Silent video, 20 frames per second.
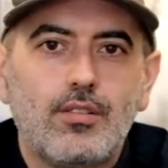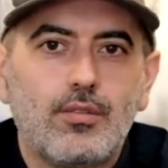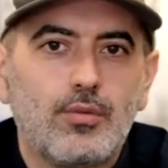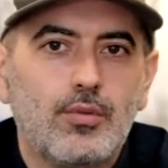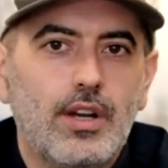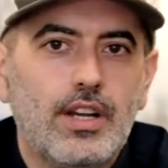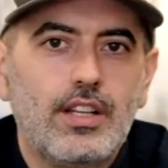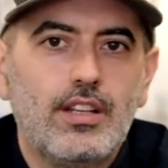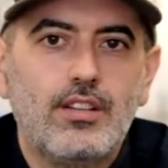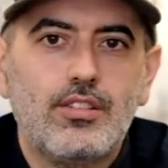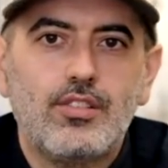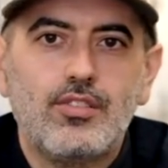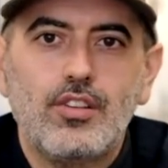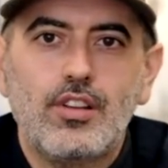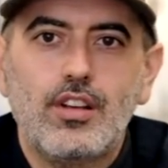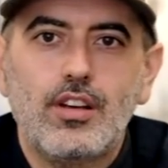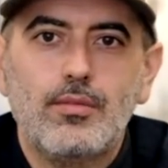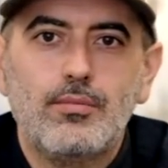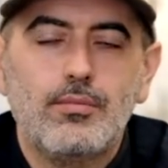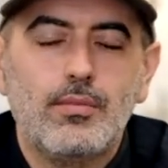ready to
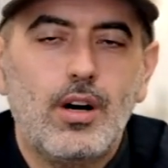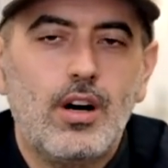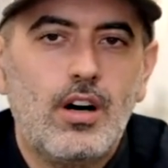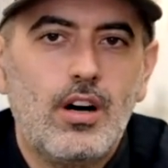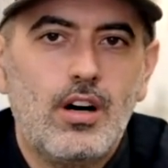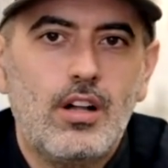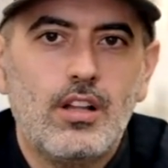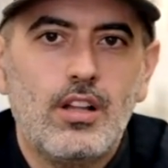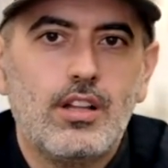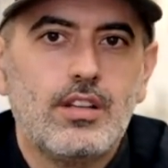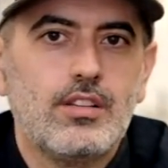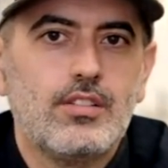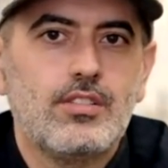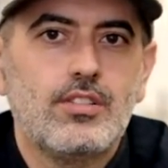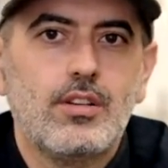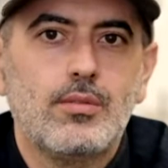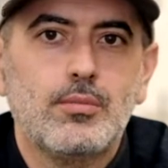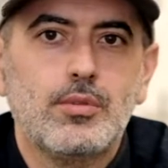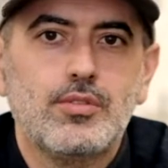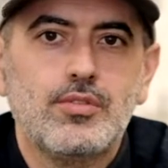ship all on
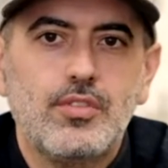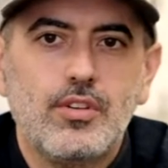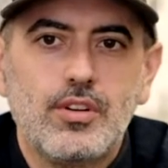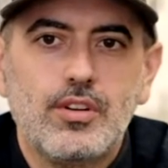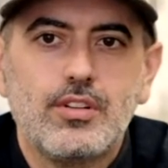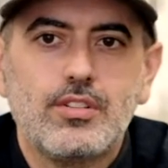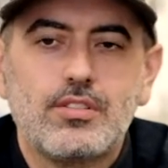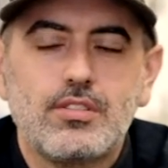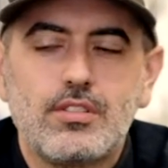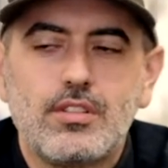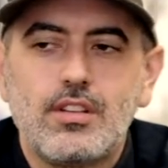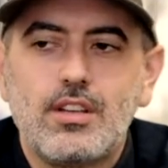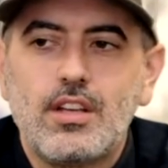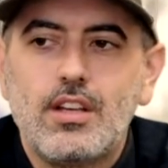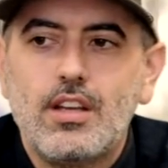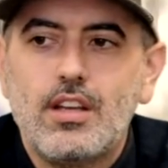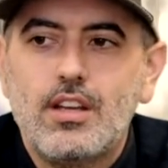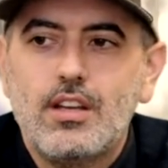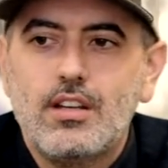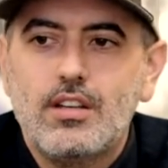December
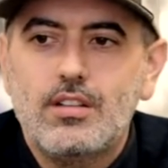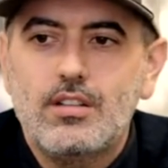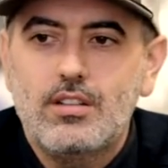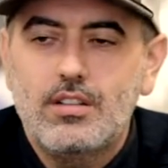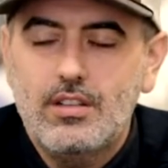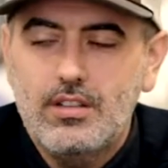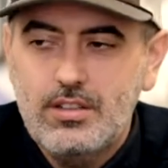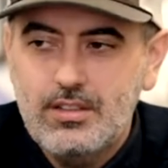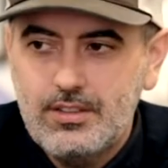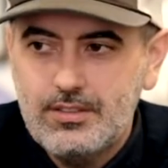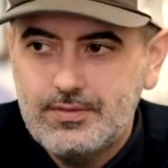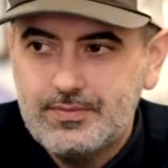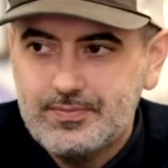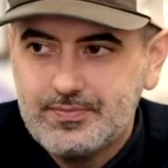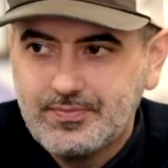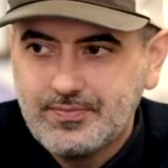1st.